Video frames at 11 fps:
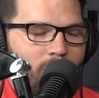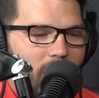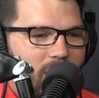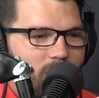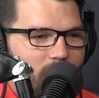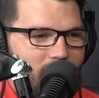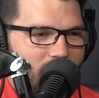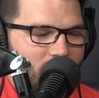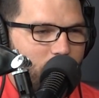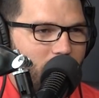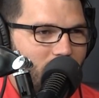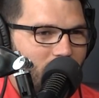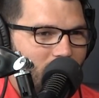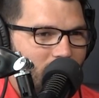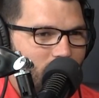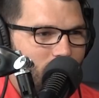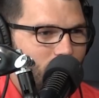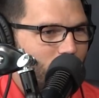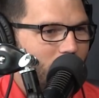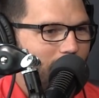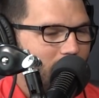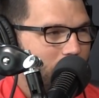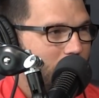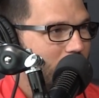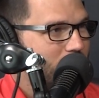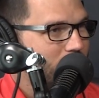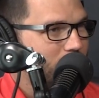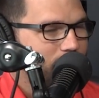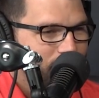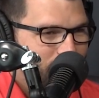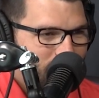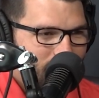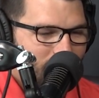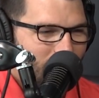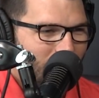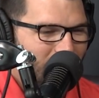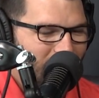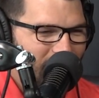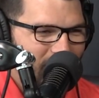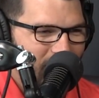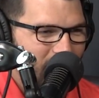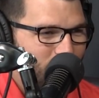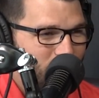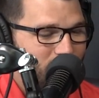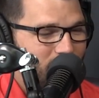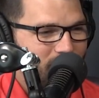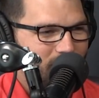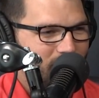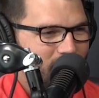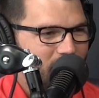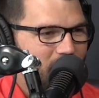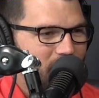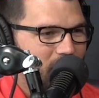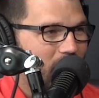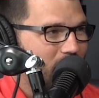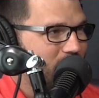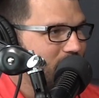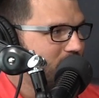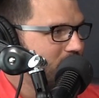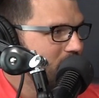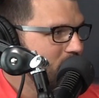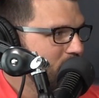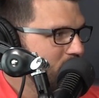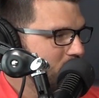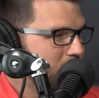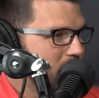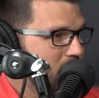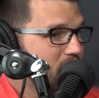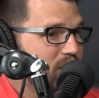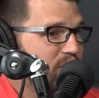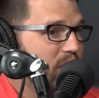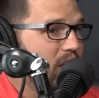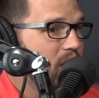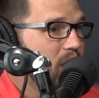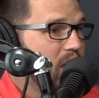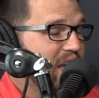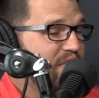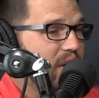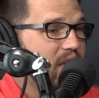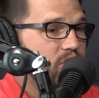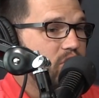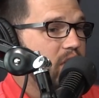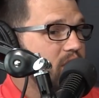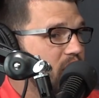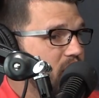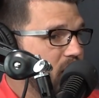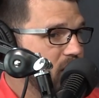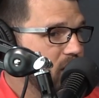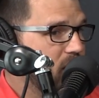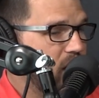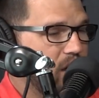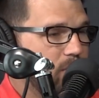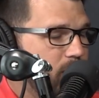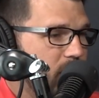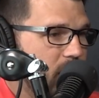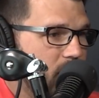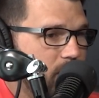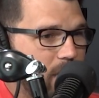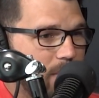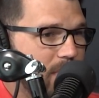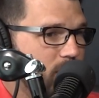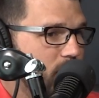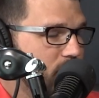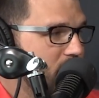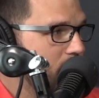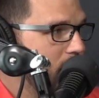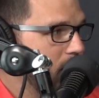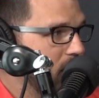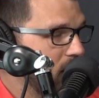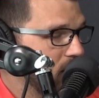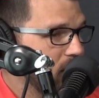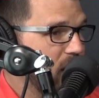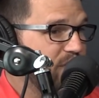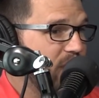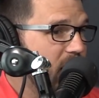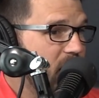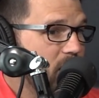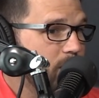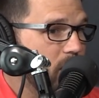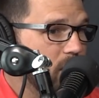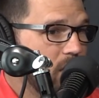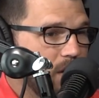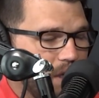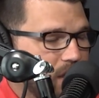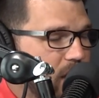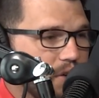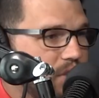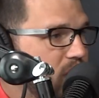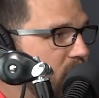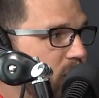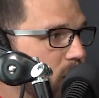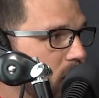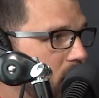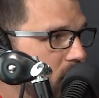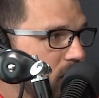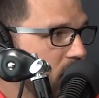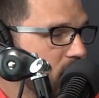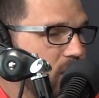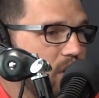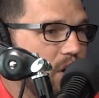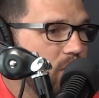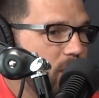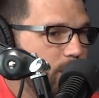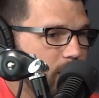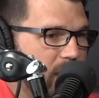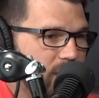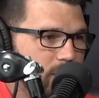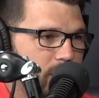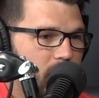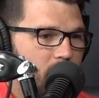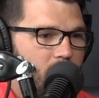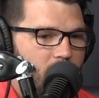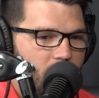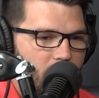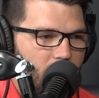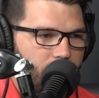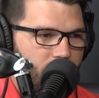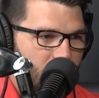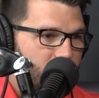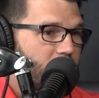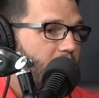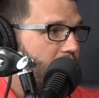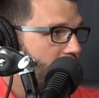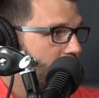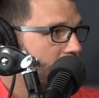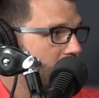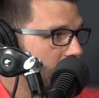Mike ran his putt, and it was right by the basket. And I was just knees knocking standing over this putt. Because if I hit chains and it doesn't stay, maybe it rolls down, maybe it doesn't. If I airball, it guaranteed 4 because there's no coming back from it. And I hit that